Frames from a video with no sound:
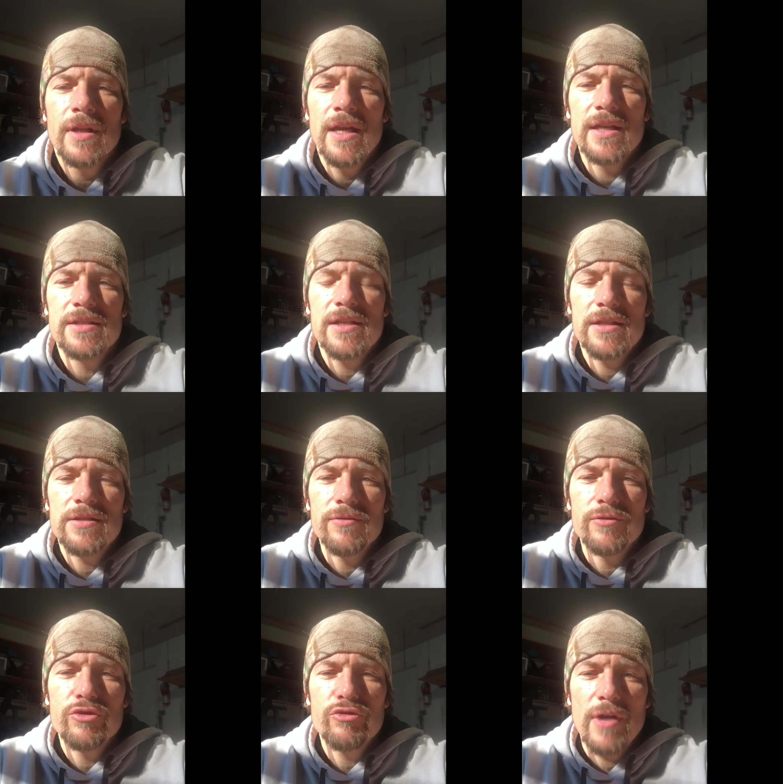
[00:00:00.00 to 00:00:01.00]
excessive
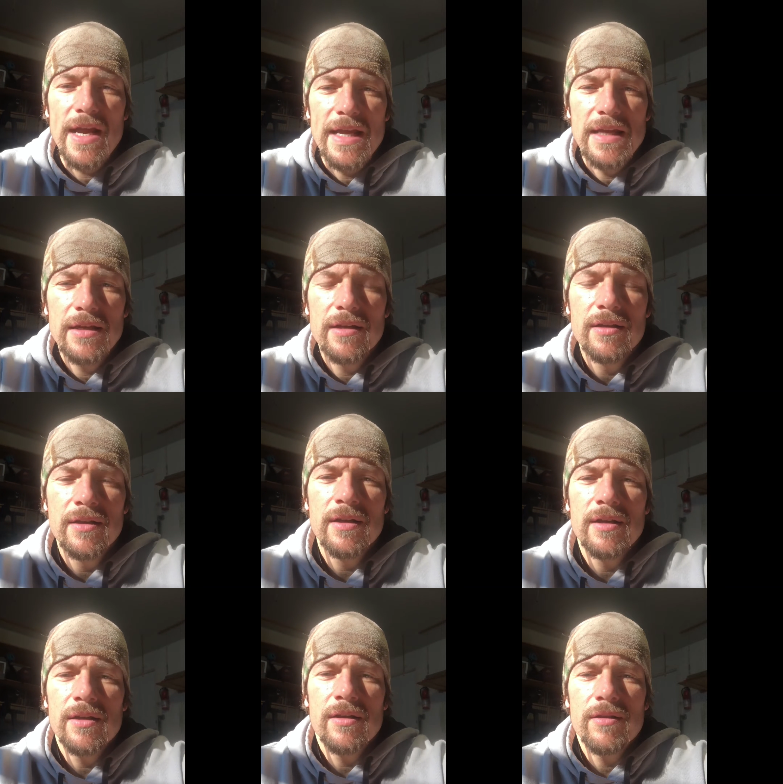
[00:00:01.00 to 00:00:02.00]
strain
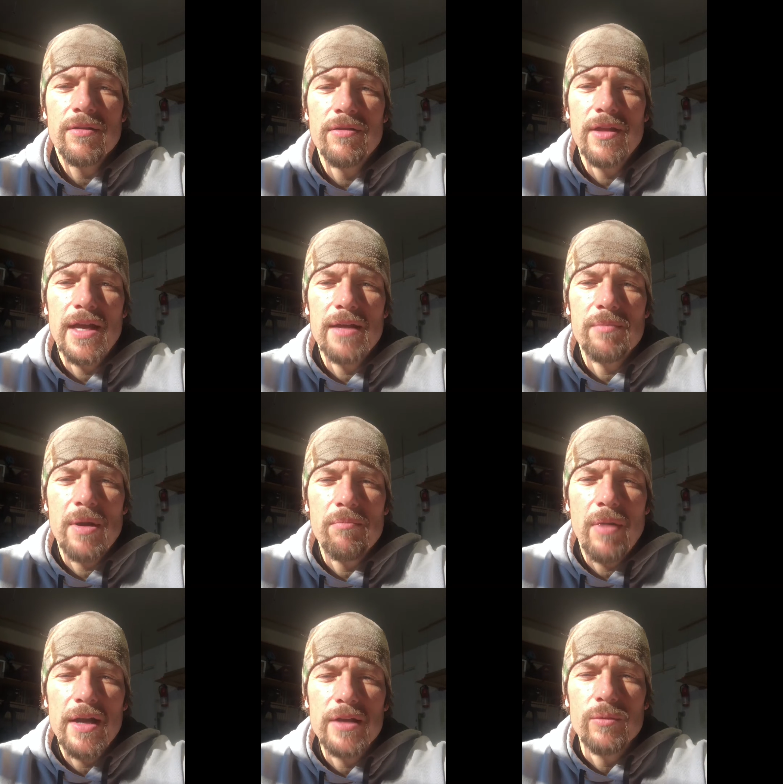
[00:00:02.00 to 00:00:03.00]
that my
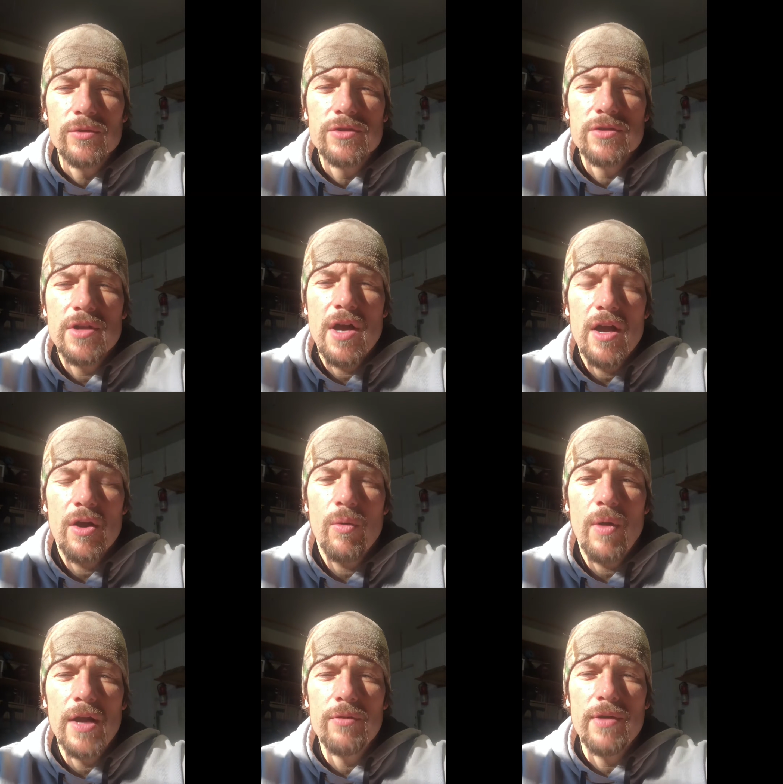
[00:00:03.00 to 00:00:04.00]
body was not
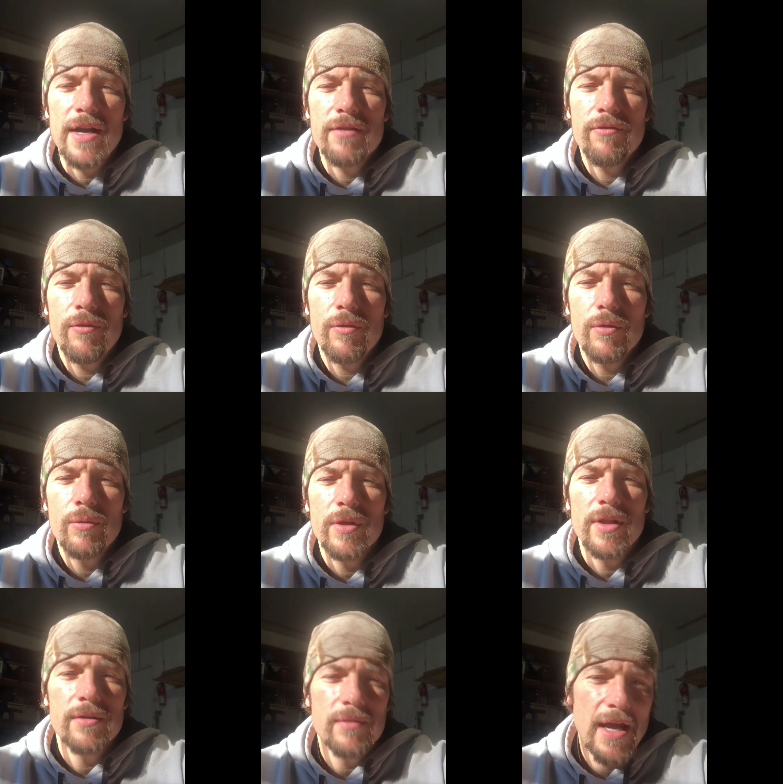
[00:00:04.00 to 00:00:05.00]
quite ready for with